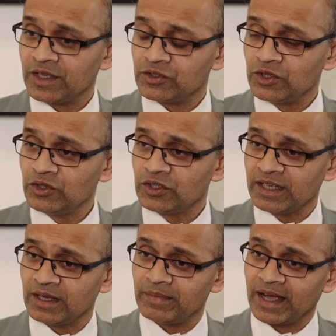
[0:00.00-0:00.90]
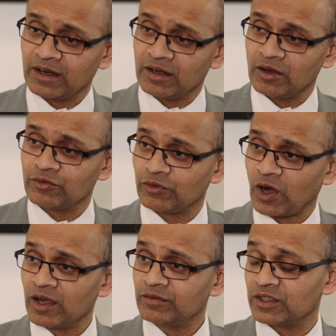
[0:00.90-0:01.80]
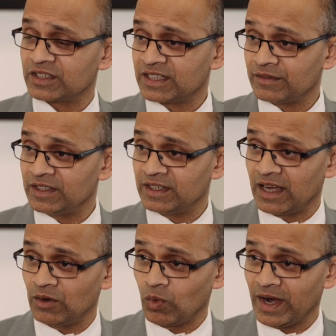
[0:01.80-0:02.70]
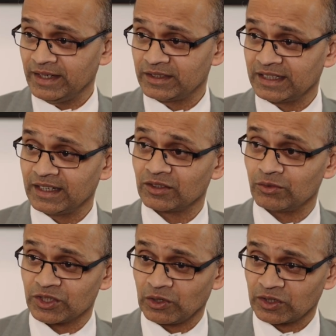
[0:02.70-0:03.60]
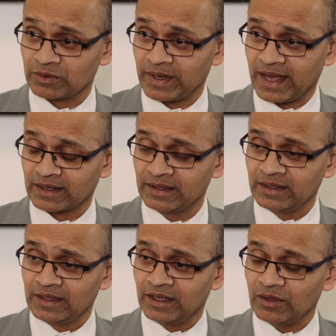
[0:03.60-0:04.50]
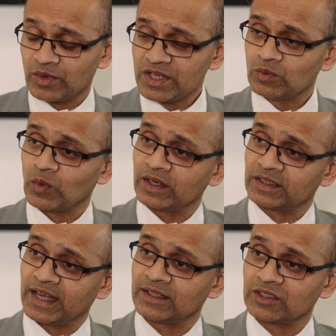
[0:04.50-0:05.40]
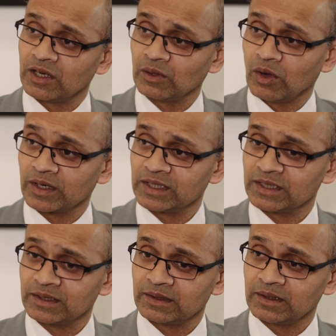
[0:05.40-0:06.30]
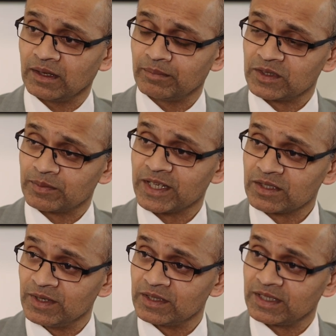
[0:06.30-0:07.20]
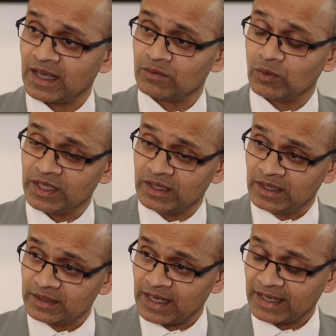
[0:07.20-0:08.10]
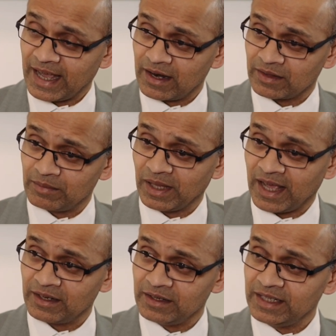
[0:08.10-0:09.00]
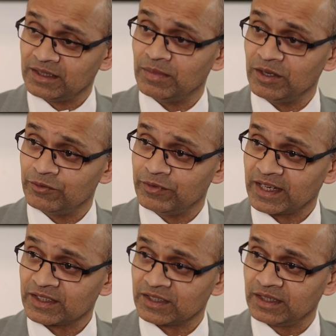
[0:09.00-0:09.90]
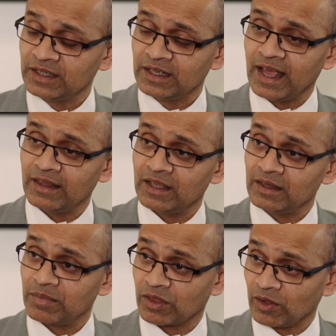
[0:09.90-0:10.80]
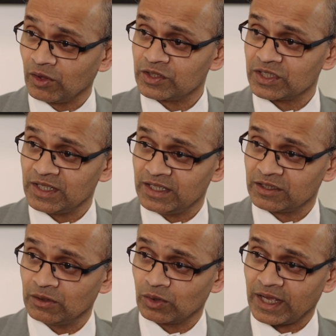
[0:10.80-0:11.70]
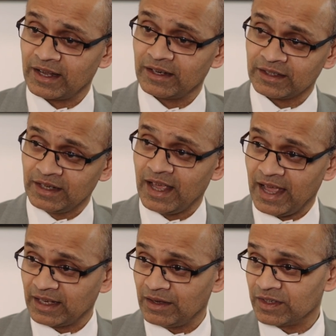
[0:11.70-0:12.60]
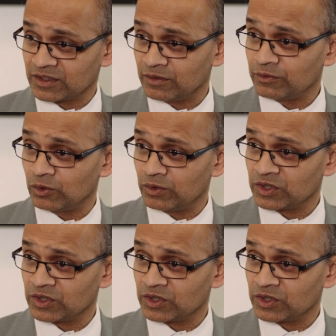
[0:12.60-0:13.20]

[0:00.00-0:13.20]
there's usually about a 5 to 7 day wait to get the results back. And the reason why it takes so long is that the specimens that we take out of the bladder need to be fixed, and then the pathologist needs to look at it and give us a full